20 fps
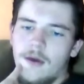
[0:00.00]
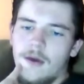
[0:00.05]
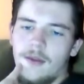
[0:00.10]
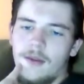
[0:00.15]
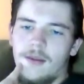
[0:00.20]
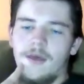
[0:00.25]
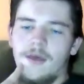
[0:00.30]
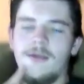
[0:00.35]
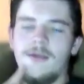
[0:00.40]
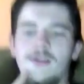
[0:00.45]

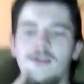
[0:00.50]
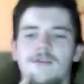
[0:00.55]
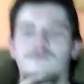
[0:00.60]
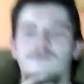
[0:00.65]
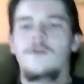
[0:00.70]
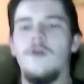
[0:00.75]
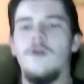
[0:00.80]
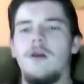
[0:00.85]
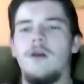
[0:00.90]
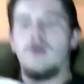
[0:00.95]
This is
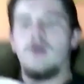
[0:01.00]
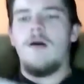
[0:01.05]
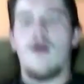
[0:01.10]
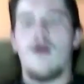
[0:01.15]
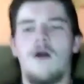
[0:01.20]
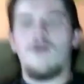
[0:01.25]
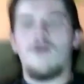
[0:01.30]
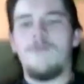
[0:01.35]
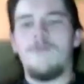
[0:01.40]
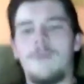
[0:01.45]
for
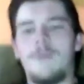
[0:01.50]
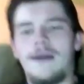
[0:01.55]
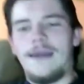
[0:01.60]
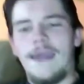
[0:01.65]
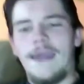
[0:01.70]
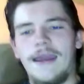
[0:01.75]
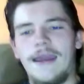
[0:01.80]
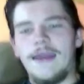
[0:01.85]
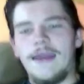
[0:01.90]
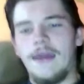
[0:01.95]
y'all
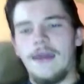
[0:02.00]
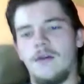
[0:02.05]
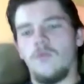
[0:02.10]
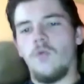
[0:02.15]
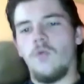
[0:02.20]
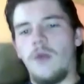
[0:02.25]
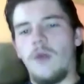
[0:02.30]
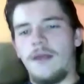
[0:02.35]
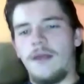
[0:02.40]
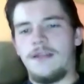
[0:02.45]

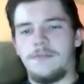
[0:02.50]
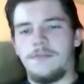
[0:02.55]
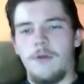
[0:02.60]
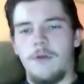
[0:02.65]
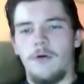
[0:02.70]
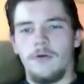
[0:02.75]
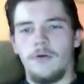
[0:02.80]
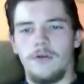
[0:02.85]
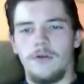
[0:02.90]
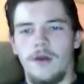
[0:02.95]
beginning weed
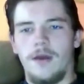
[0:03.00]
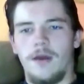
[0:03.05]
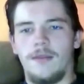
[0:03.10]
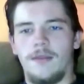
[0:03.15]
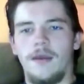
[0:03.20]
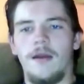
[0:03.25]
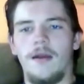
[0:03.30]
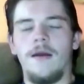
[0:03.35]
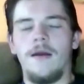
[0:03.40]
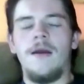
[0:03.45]
smokers out
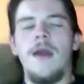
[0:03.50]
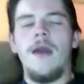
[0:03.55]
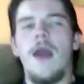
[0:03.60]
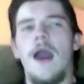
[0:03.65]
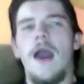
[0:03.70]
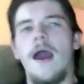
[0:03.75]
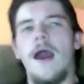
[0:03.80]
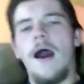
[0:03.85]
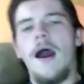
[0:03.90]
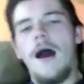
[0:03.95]
there.
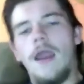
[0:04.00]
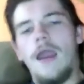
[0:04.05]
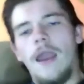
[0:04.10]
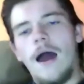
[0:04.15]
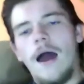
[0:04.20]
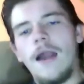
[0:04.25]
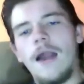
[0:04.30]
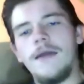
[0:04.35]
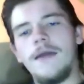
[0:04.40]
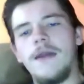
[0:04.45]
Now, a
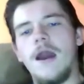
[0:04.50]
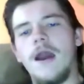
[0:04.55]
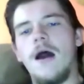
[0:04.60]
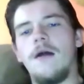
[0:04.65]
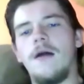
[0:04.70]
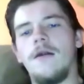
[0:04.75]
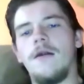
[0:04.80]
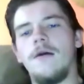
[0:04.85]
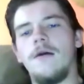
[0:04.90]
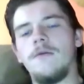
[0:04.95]
lot of
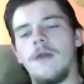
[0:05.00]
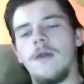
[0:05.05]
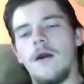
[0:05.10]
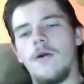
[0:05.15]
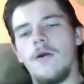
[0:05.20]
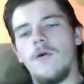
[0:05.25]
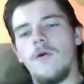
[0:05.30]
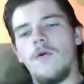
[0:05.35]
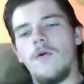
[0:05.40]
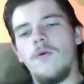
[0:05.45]
y'all don't
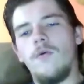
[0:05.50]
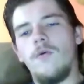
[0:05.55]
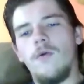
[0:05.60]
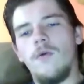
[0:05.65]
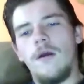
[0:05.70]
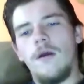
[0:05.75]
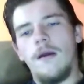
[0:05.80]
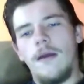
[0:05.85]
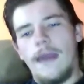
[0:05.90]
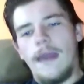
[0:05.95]
know
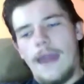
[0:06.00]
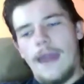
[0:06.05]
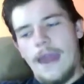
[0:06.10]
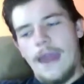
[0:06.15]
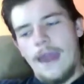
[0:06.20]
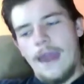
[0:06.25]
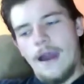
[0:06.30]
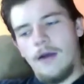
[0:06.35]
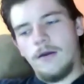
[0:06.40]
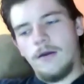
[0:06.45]

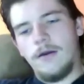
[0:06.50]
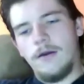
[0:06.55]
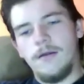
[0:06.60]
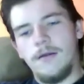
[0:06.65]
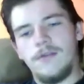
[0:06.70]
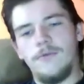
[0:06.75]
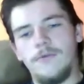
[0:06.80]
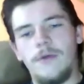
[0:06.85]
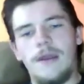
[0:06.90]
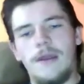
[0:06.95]
how good
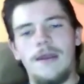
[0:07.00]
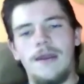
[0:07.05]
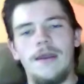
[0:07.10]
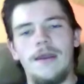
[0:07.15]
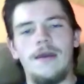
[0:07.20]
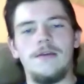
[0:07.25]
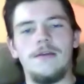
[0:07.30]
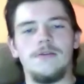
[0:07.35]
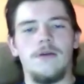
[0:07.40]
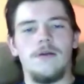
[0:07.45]
the weed
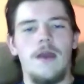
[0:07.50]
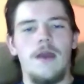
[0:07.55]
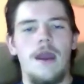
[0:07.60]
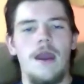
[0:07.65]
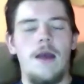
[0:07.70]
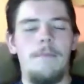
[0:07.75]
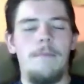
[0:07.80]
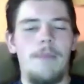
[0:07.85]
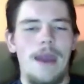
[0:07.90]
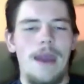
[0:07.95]
is or
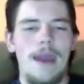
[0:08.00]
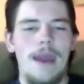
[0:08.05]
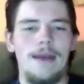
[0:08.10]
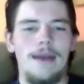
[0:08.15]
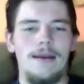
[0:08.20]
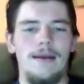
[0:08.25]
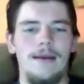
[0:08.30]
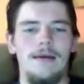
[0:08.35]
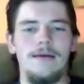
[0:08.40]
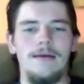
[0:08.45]
how bad
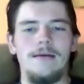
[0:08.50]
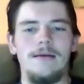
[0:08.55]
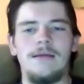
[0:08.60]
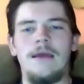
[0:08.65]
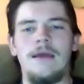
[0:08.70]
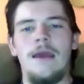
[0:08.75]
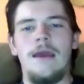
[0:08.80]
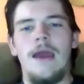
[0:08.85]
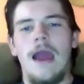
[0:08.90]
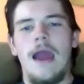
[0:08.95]
it is.
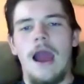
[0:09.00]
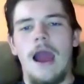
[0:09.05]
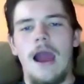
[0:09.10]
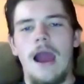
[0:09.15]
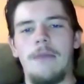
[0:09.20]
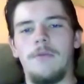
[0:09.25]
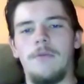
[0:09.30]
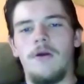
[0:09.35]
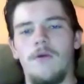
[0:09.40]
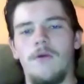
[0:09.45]

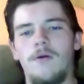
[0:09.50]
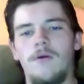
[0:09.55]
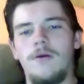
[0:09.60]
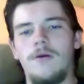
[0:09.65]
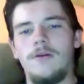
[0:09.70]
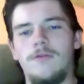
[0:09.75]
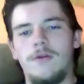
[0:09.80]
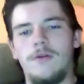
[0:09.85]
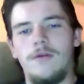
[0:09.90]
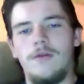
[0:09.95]
I'm
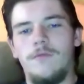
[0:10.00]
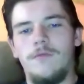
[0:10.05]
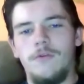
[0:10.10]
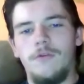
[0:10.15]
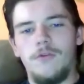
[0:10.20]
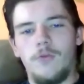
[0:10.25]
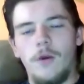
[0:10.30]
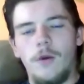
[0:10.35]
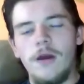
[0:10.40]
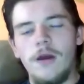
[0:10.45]
going to give you
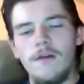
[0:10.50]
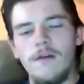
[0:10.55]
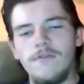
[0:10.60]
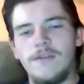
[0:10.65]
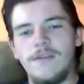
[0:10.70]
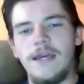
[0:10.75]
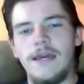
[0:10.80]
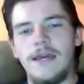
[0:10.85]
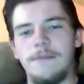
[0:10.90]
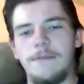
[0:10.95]
12
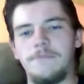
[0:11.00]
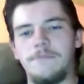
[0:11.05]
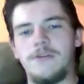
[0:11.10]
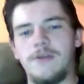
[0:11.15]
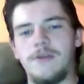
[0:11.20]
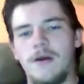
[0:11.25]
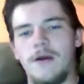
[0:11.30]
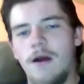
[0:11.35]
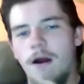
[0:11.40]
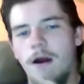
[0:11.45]

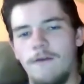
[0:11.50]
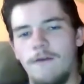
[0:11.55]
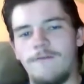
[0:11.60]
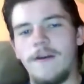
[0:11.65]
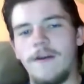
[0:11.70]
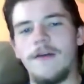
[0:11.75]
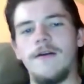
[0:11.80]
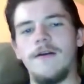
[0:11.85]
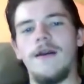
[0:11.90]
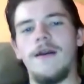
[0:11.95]
tips on
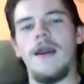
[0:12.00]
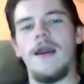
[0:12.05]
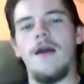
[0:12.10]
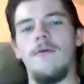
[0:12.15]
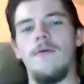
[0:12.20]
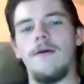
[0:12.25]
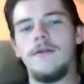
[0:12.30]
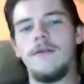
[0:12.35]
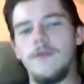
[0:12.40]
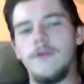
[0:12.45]
figuring out
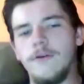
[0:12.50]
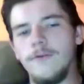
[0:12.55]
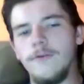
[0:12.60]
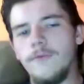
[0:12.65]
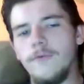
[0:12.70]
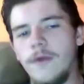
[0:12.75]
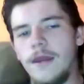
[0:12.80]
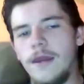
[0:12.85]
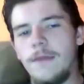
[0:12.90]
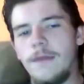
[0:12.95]
whether your
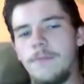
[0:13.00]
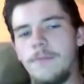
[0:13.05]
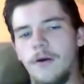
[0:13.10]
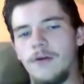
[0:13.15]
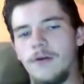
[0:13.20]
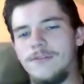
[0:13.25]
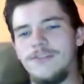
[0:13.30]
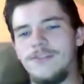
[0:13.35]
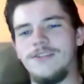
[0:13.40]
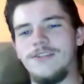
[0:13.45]
weed
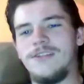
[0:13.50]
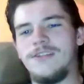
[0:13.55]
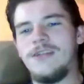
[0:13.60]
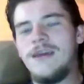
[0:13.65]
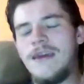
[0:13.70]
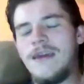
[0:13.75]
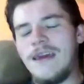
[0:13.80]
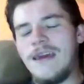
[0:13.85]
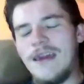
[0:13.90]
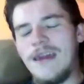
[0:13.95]
purchase
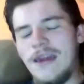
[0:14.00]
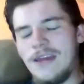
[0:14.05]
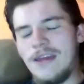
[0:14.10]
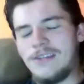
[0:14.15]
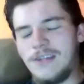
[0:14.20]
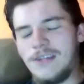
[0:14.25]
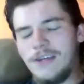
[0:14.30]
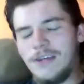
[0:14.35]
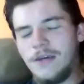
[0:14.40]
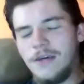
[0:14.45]

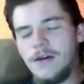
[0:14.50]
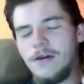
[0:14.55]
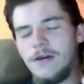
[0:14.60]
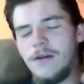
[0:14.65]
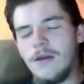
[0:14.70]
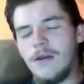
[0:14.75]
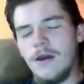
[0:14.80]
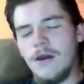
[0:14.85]
is a good